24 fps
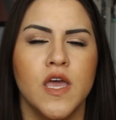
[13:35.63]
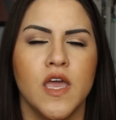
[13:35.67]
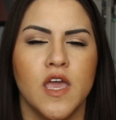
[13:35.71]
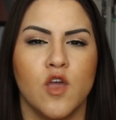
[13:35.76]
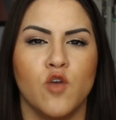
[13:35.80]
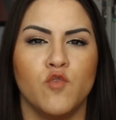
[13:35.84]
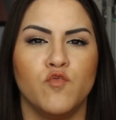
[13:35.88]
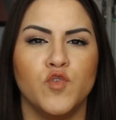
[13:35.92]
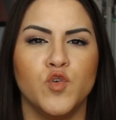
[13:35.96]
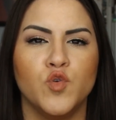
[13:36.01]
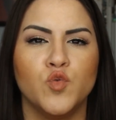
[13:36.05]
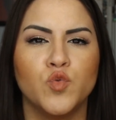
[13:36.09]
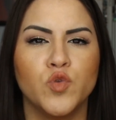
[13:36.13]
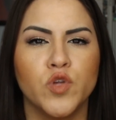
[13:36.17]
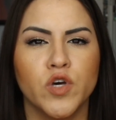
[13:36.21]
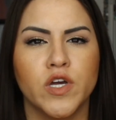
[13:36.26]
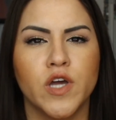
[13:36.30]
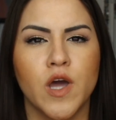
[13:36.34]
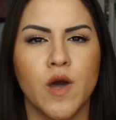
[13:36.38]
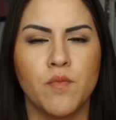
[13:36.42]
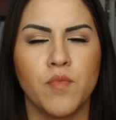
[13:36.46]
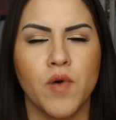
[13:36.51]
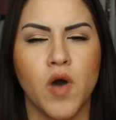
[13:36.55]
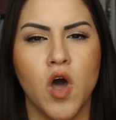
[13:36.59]
If you
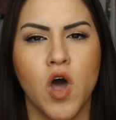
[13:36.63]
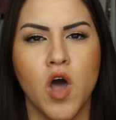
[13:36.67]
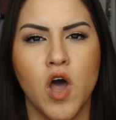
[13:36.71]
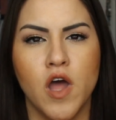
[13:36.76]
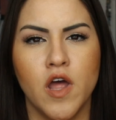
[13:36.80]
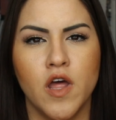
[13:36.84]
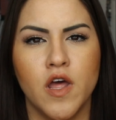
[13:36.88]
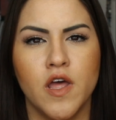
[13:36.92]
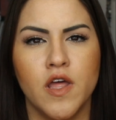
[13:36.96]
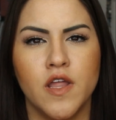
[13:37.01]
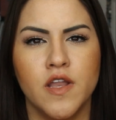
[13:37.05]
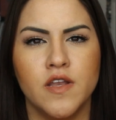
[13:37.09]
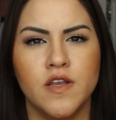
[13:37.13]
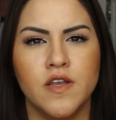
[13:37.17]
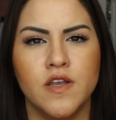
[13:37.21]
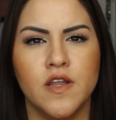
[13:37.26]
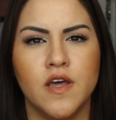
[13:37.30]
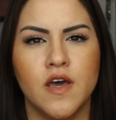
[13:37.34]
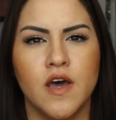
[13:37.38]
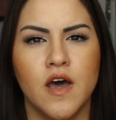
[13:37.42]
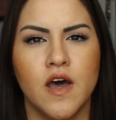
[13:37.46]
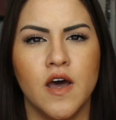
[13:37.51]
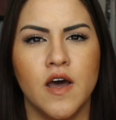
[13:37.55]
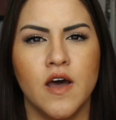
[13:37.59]
look up on
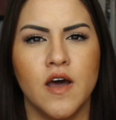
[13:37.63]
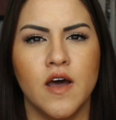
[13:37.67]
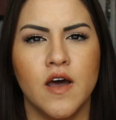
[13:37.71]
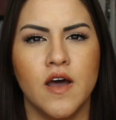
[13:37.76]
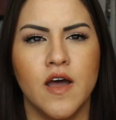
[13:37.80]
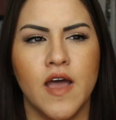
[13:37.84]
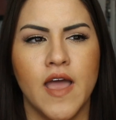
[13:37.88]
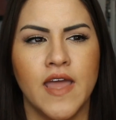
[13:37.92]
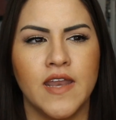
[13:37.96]
uh,